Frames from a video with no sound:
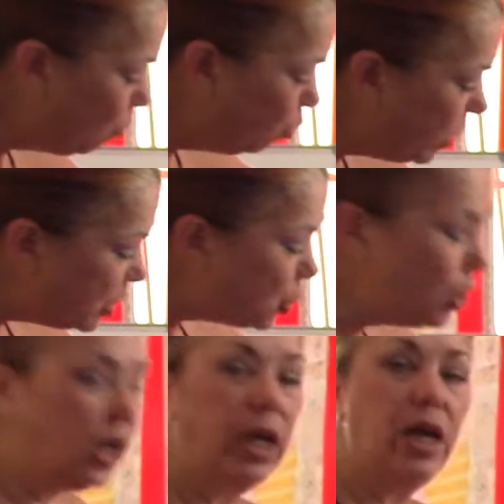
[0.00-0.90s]

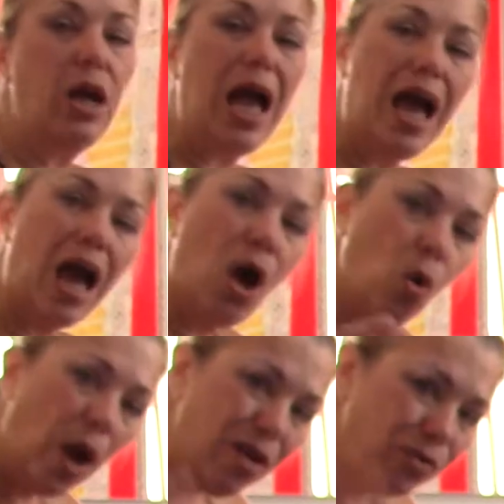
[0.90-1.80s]
originally,
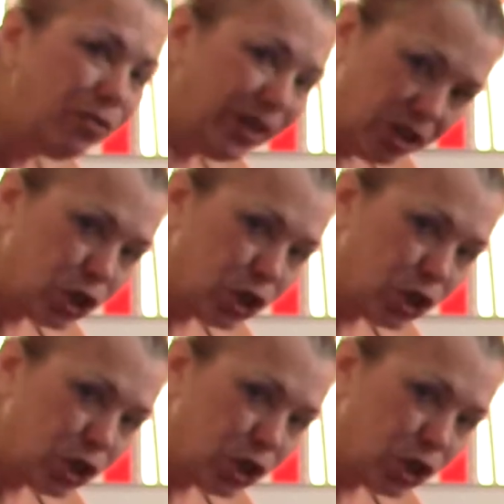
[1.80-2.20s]
how everything